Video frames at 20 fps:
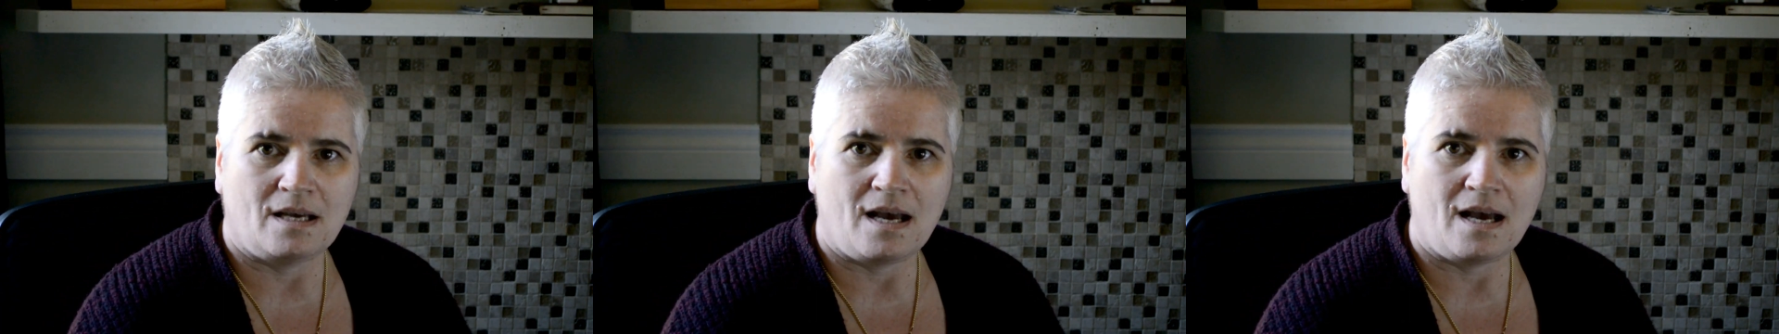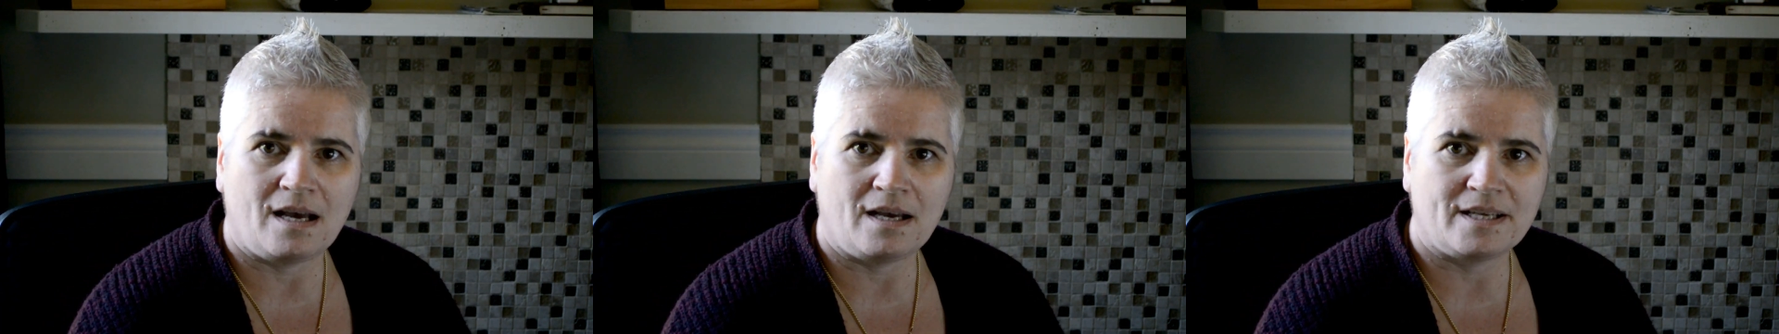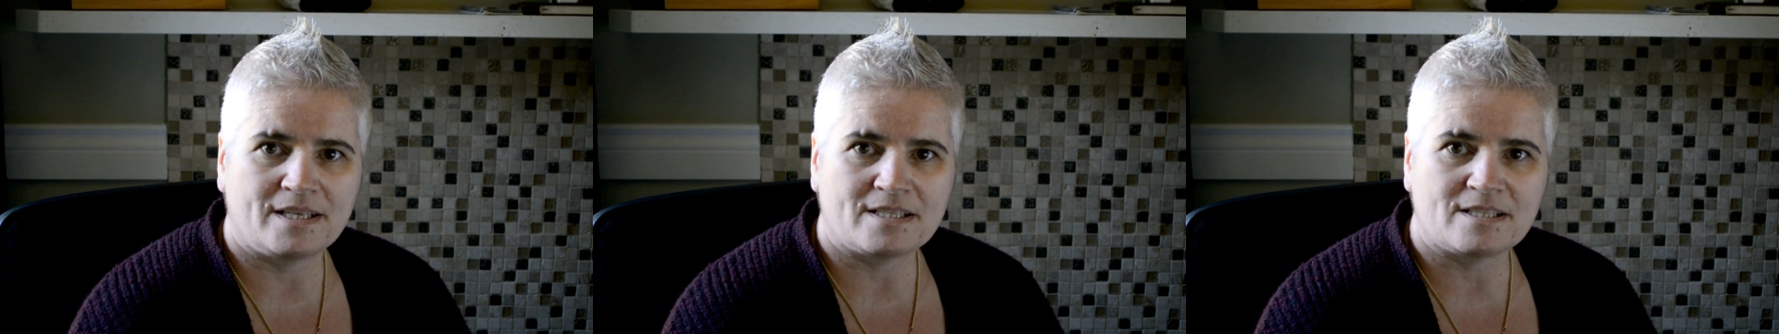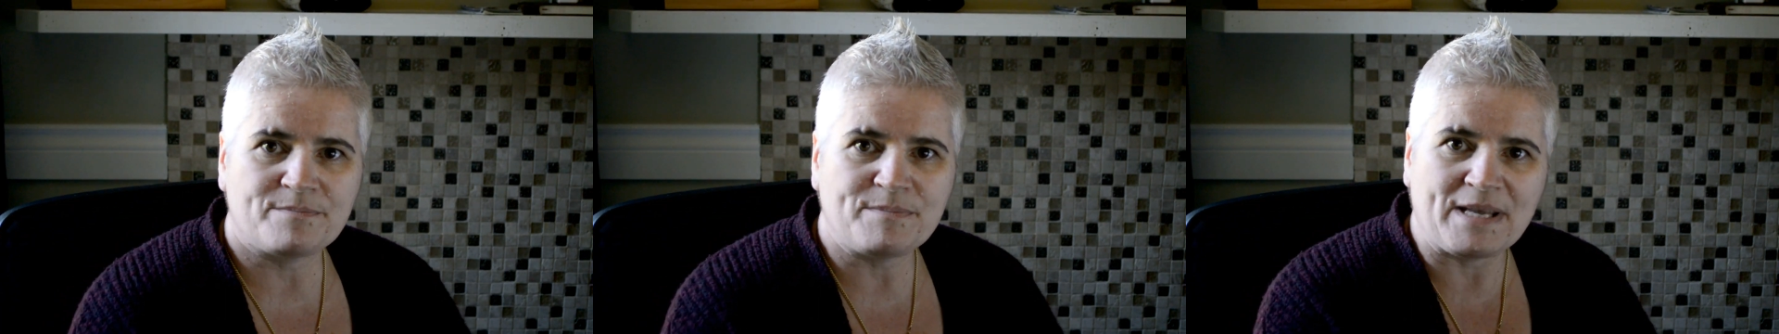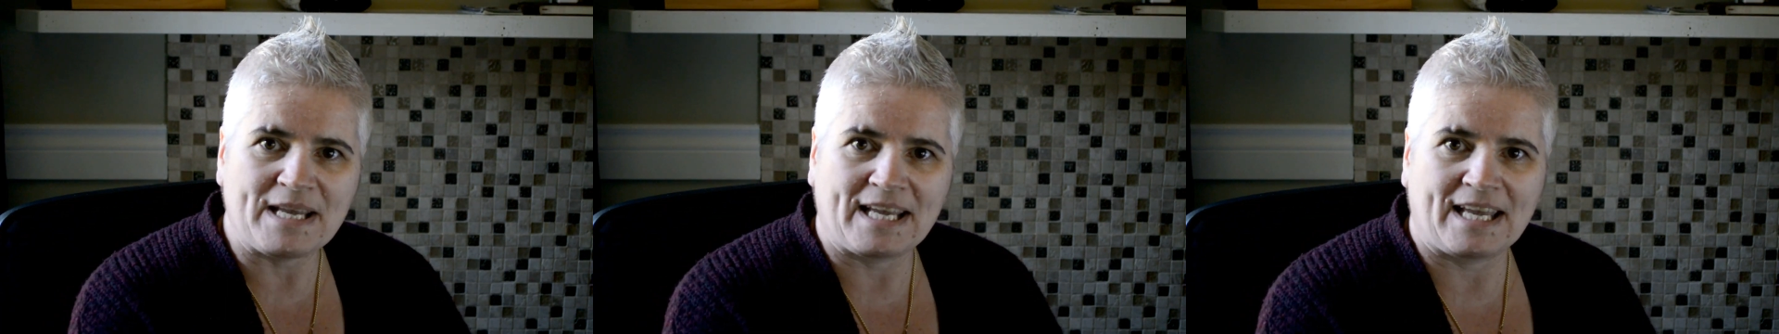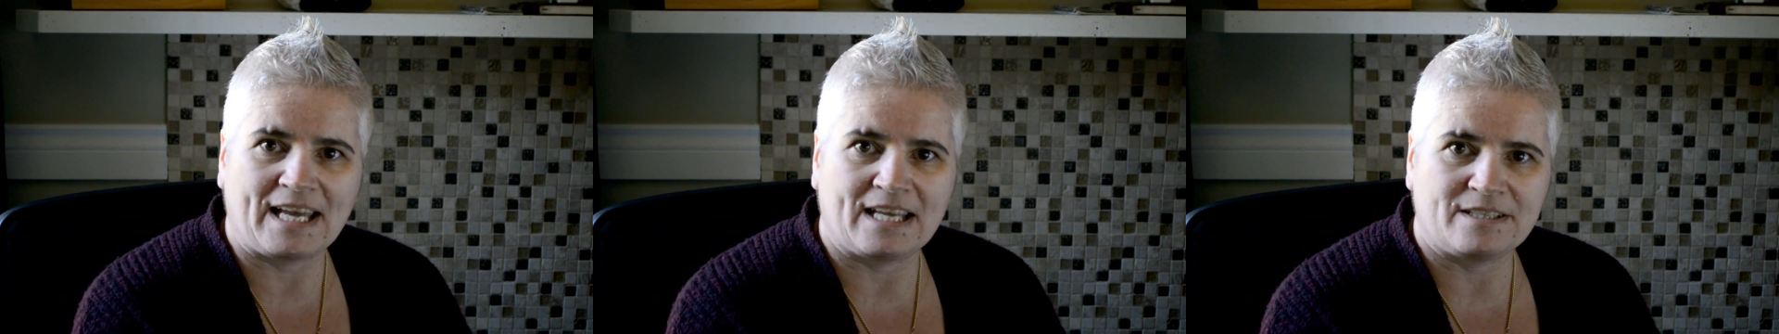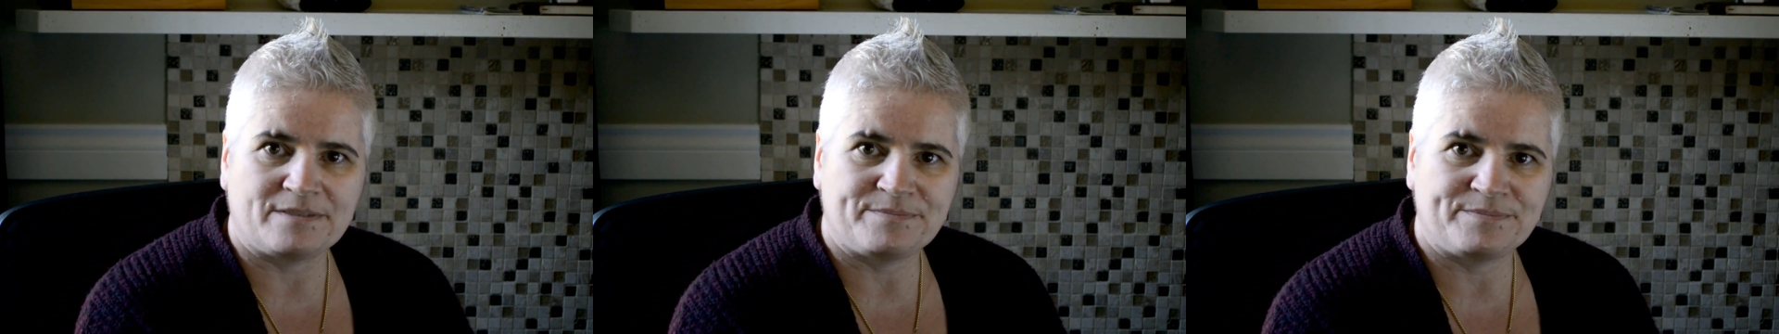Hi, it's me
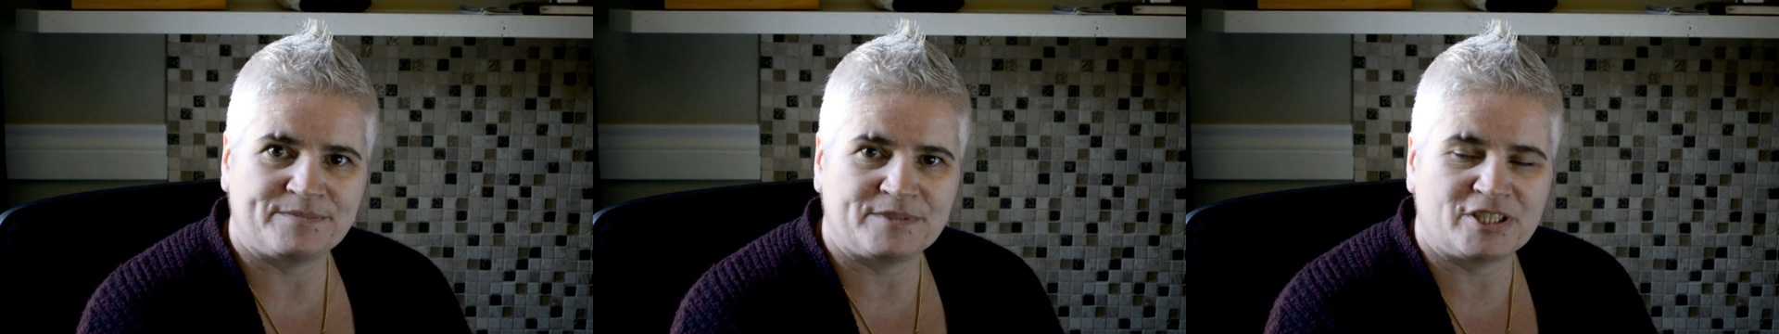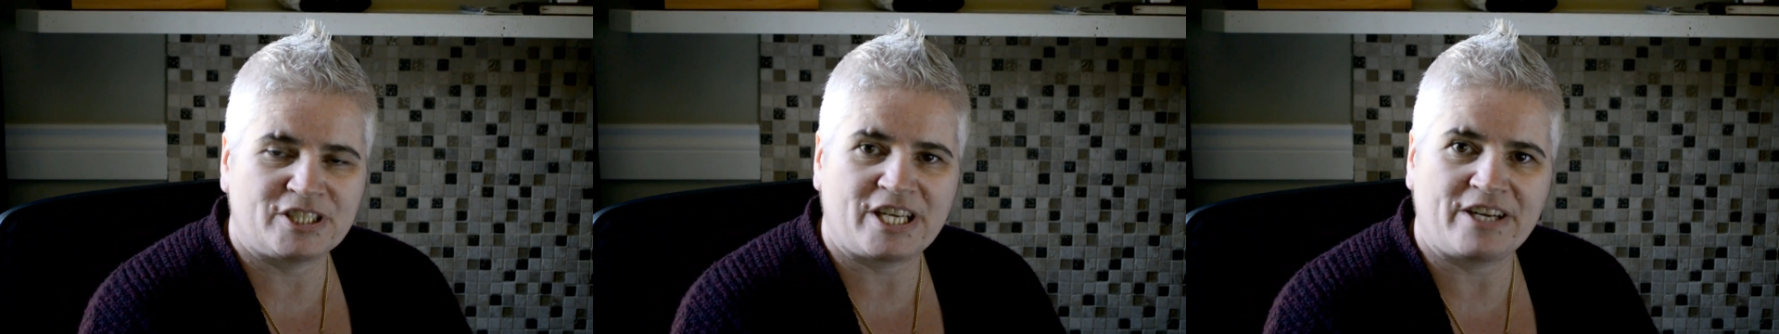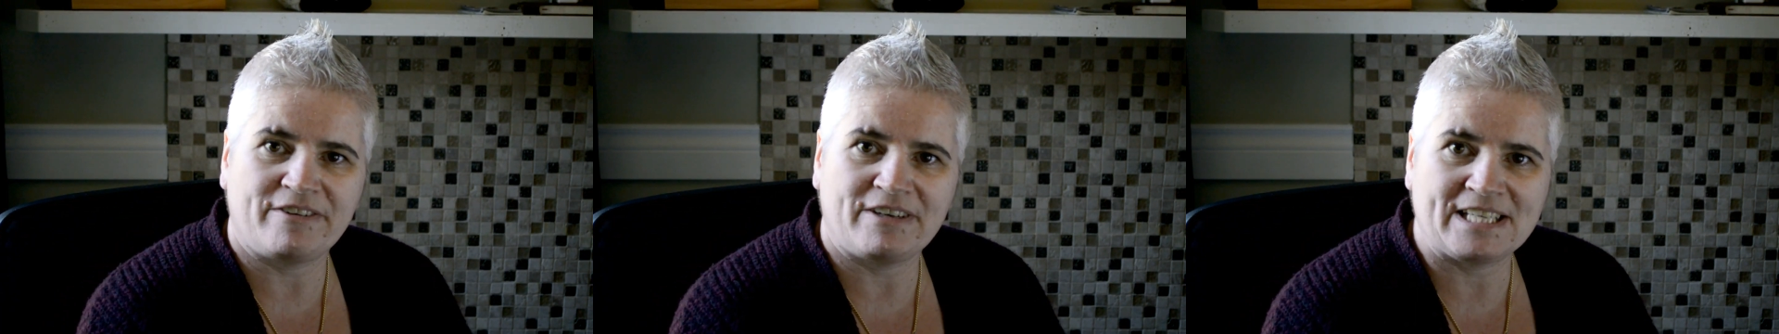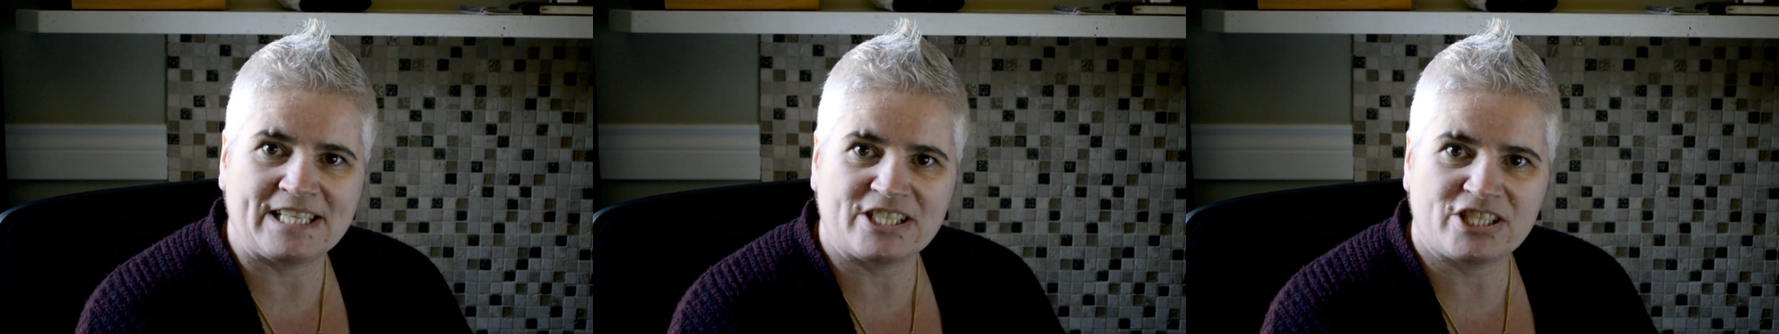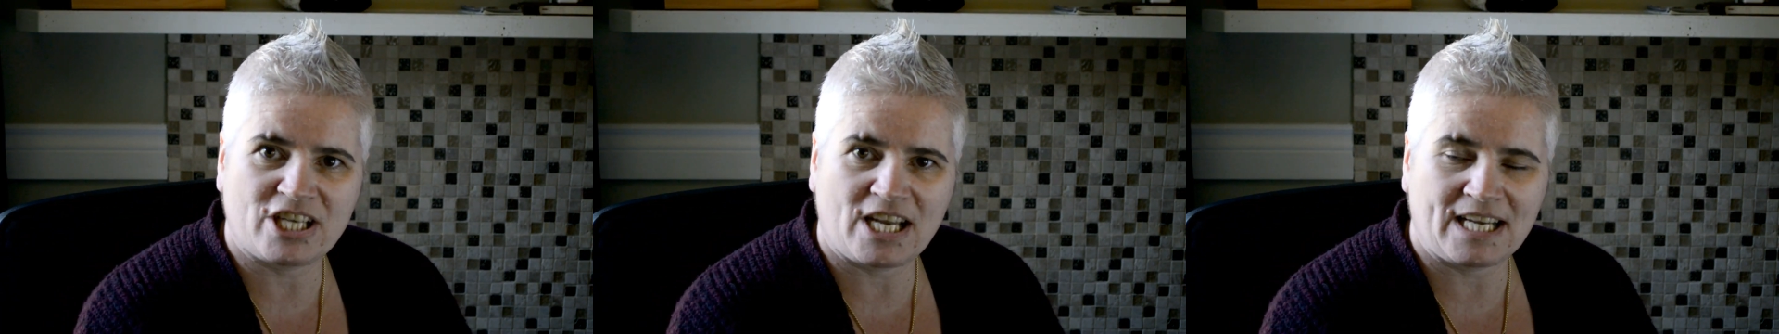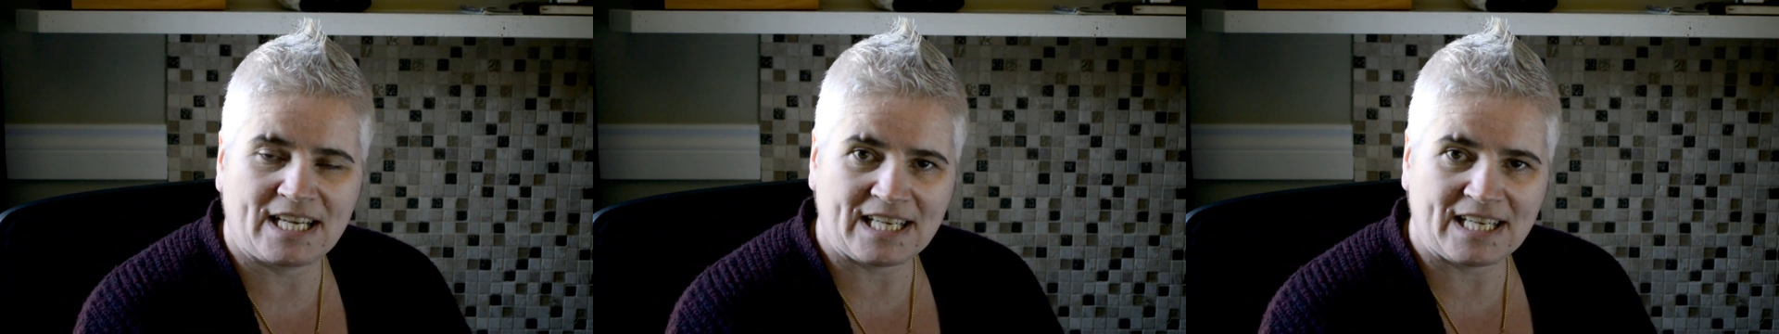again, Shiralyn J.